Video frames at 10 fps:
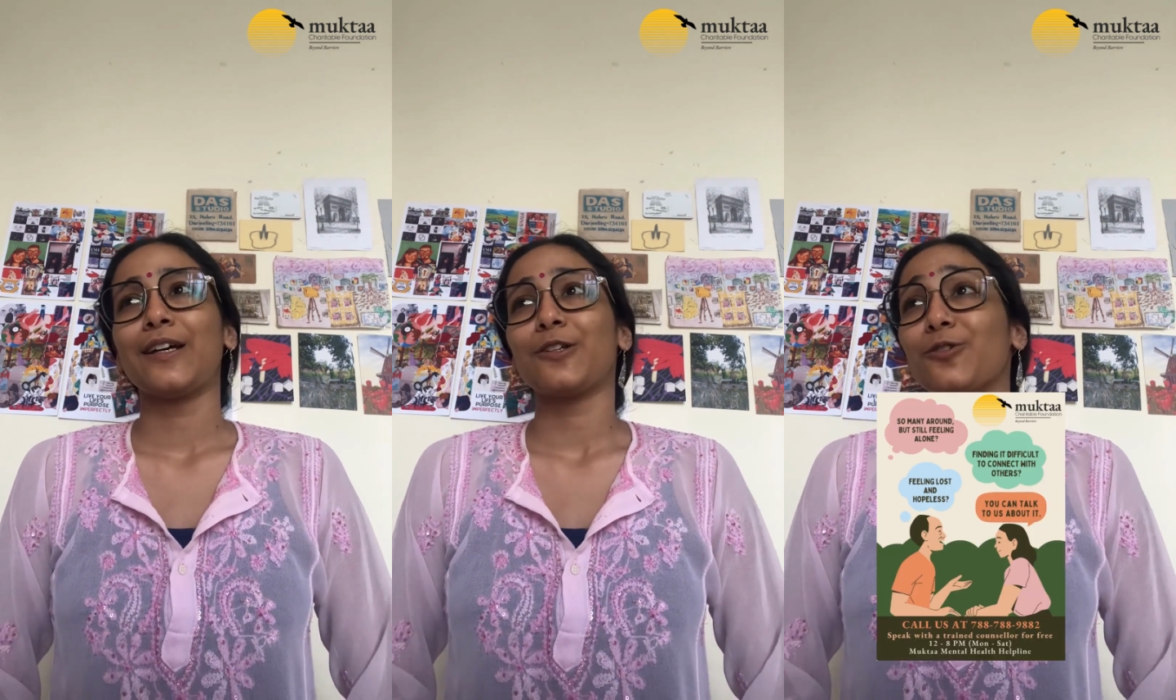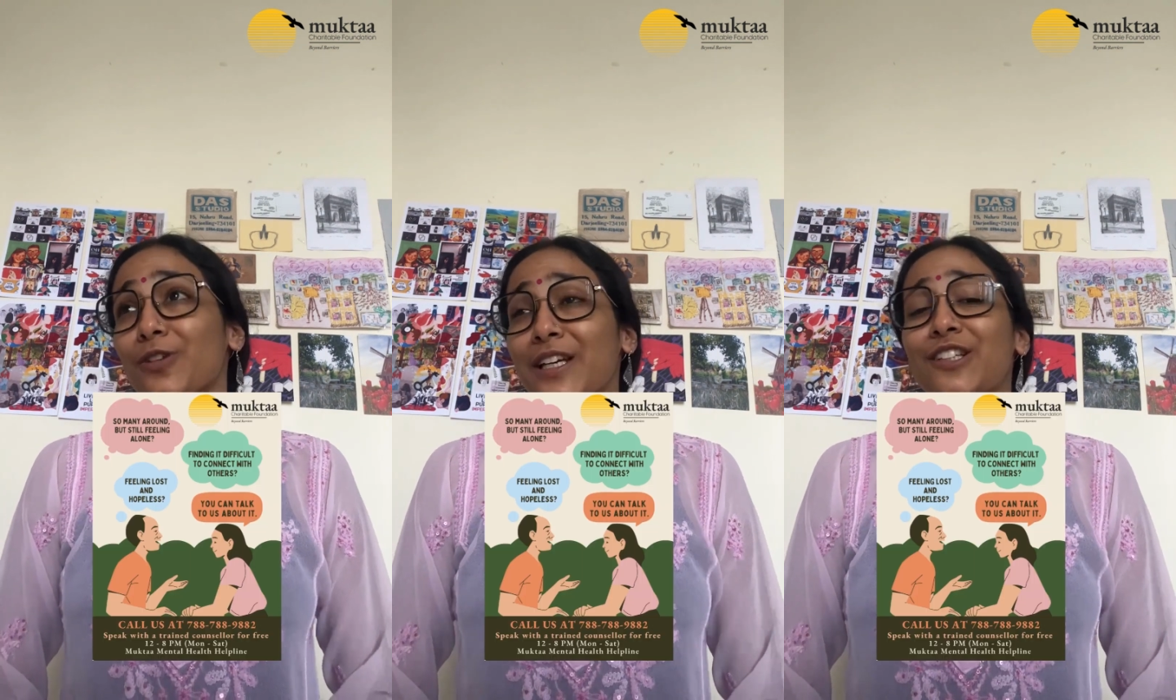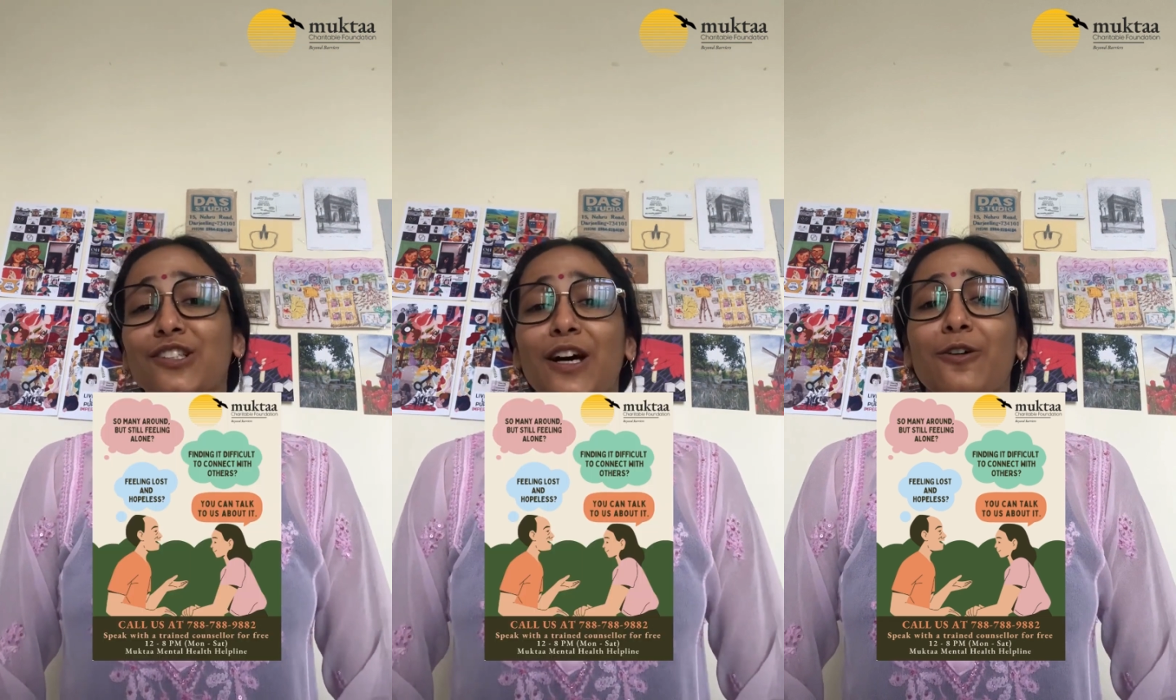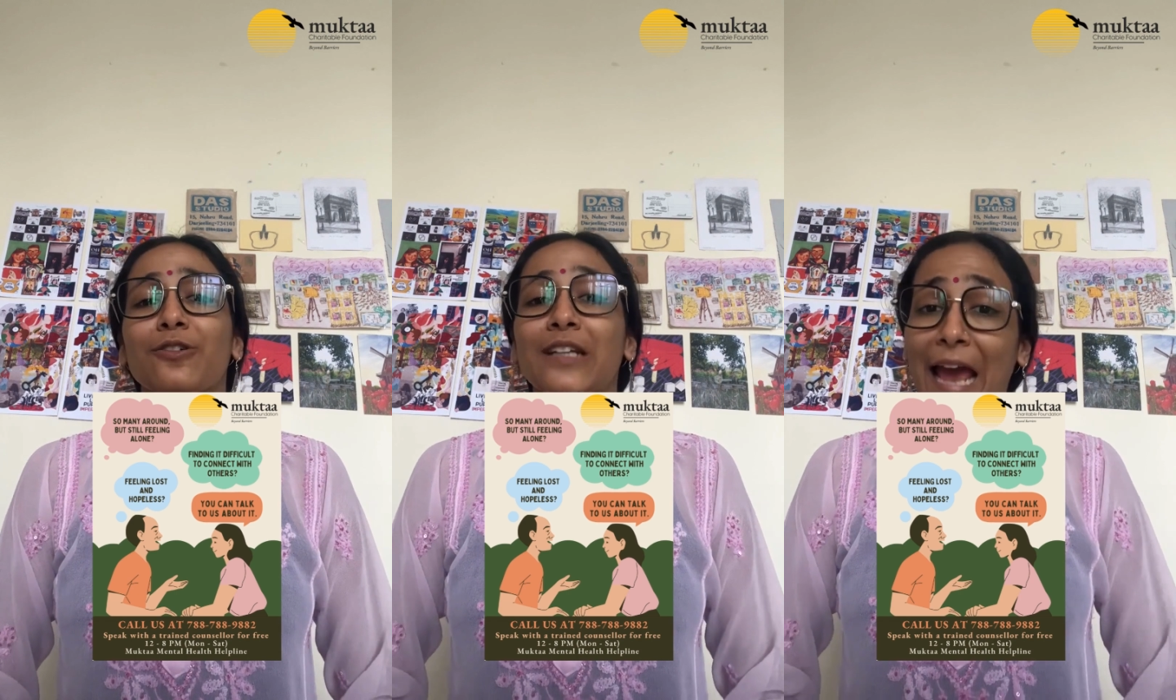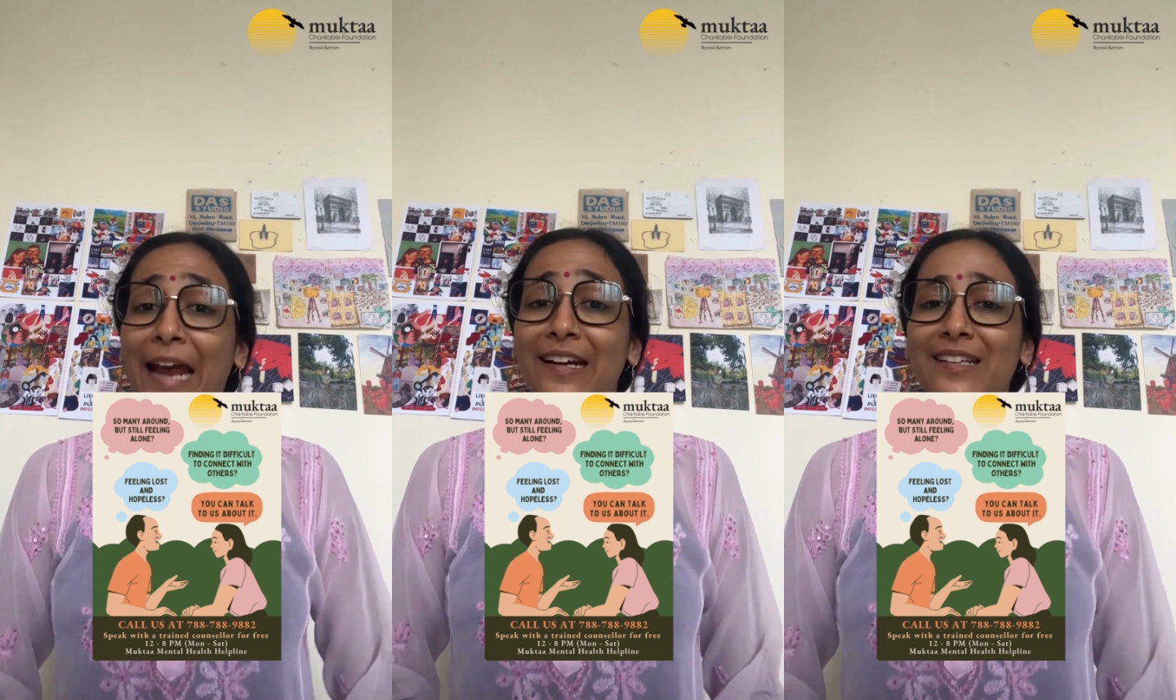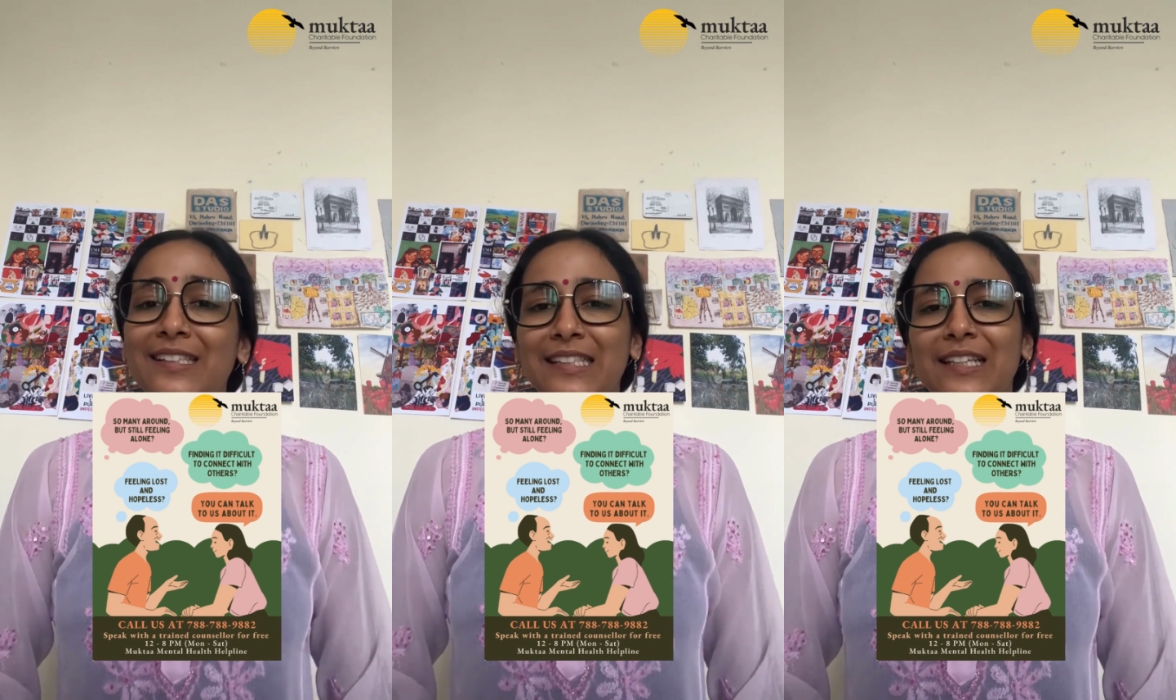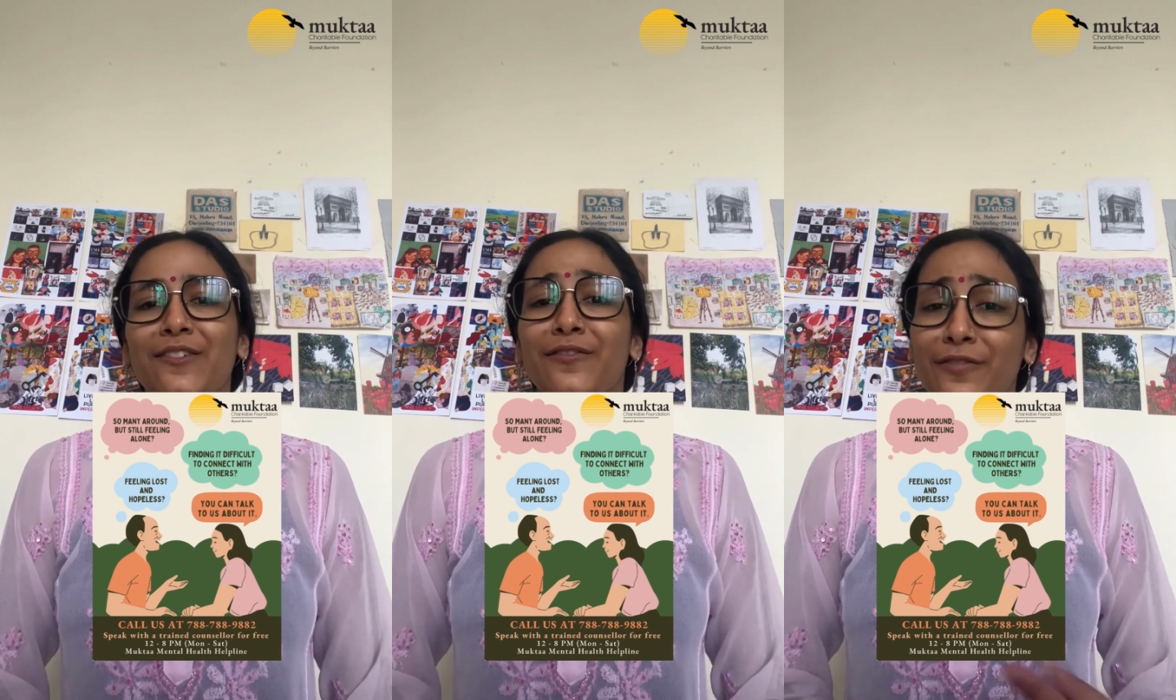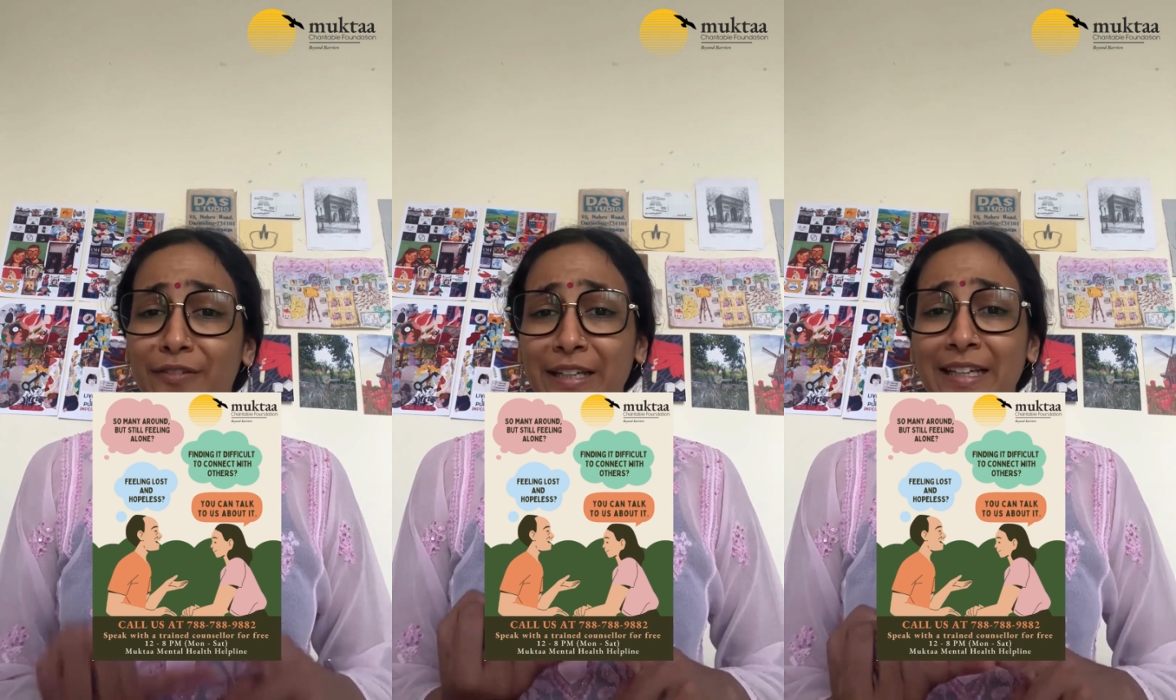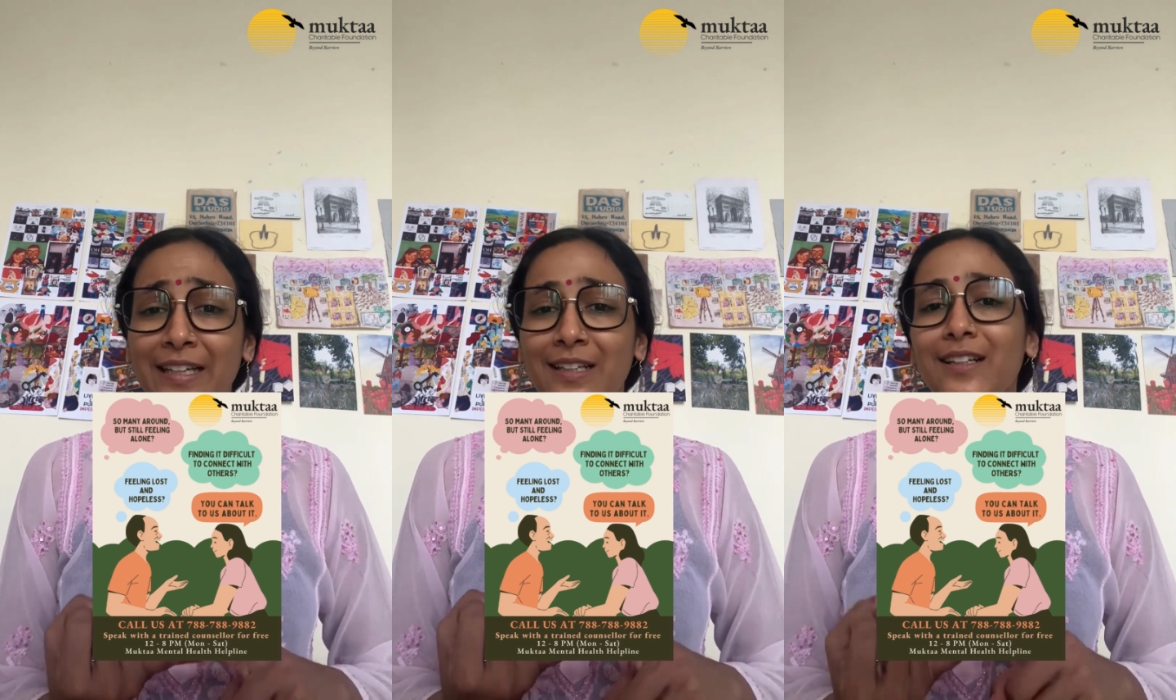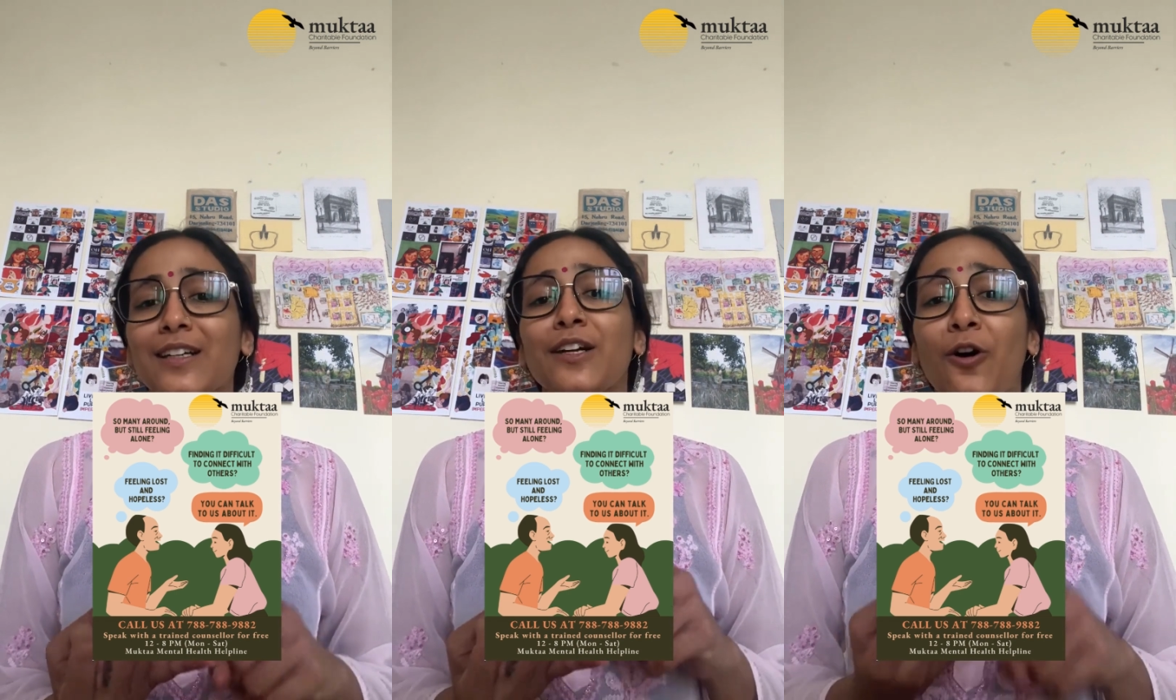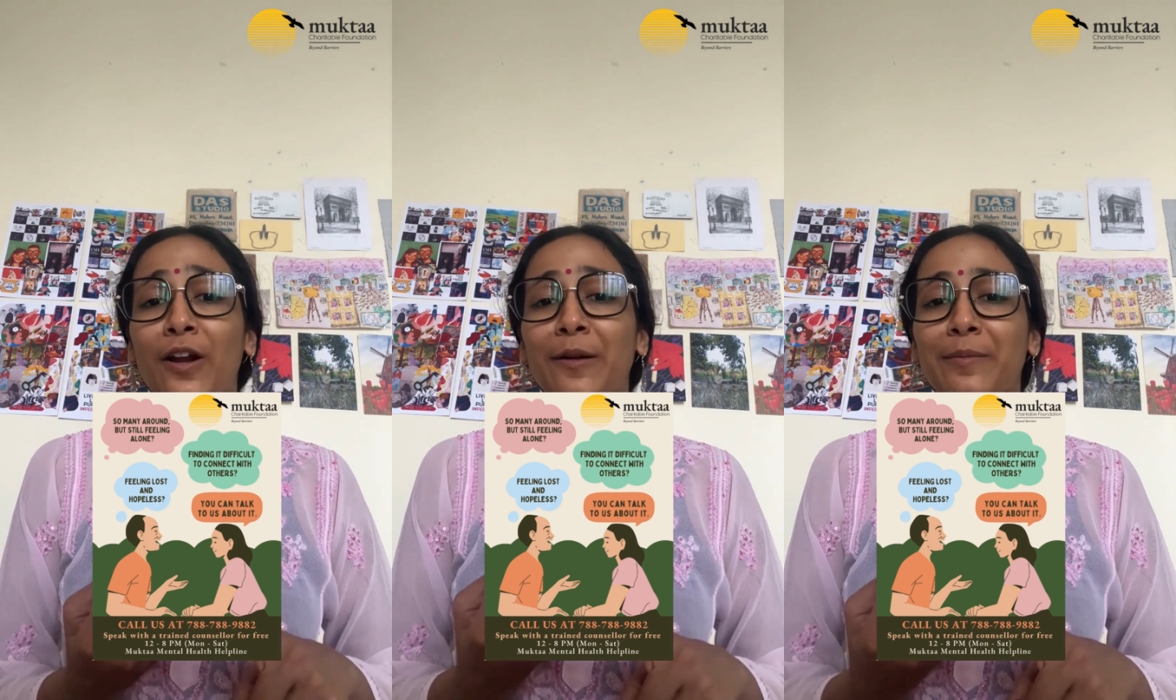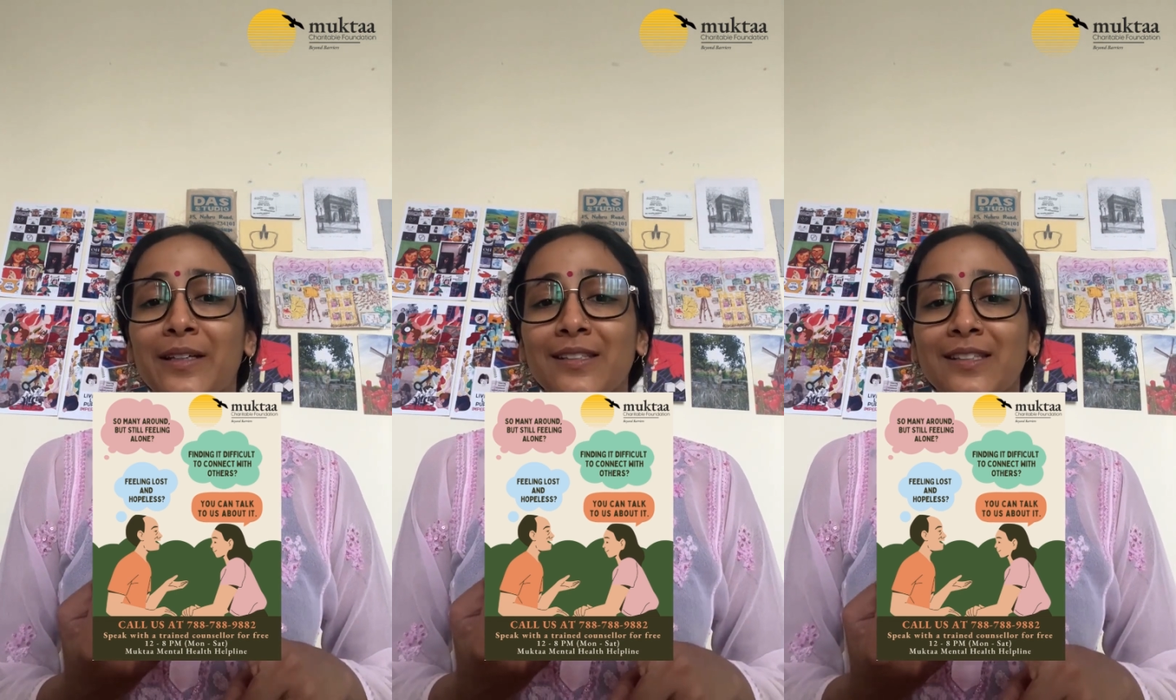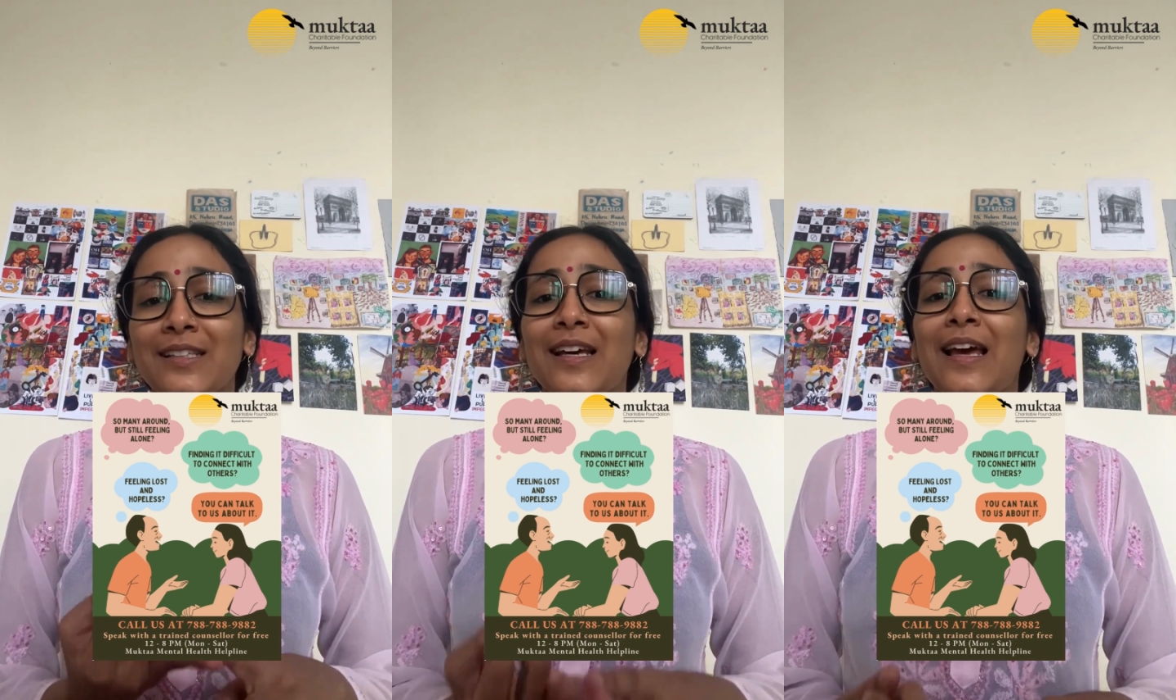to reach out and receive free, anonymous,